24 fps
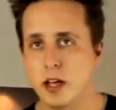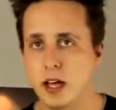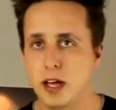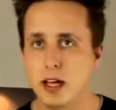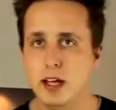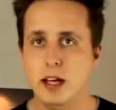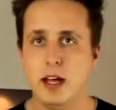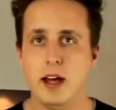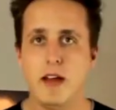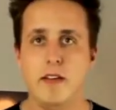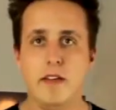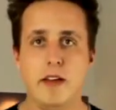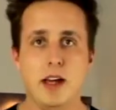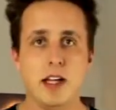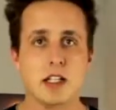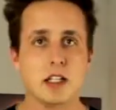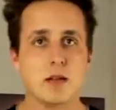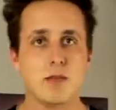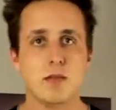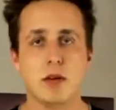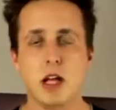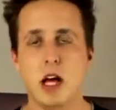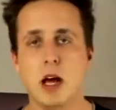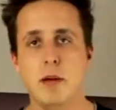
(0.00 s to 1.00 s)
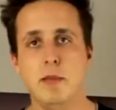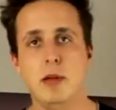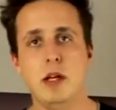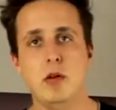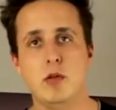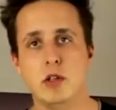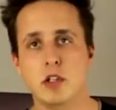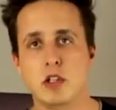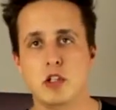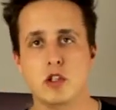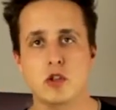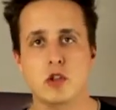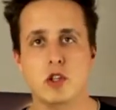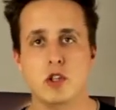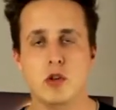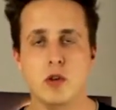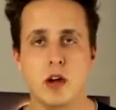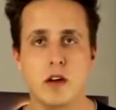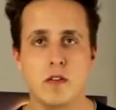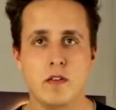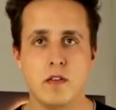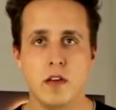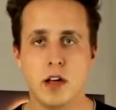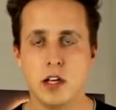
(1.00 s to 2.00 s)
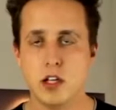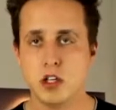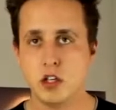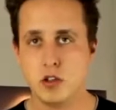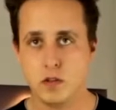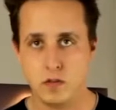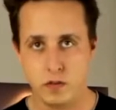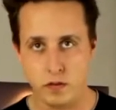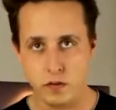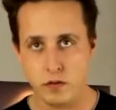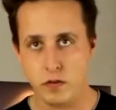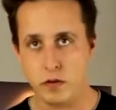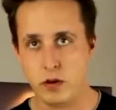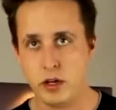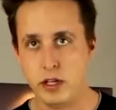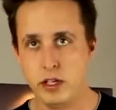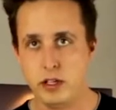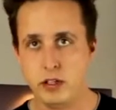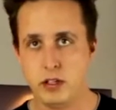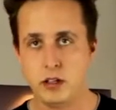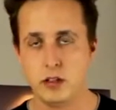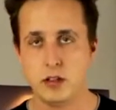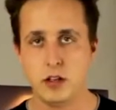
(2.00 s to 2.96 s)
and they supply me with sushi grade fish for free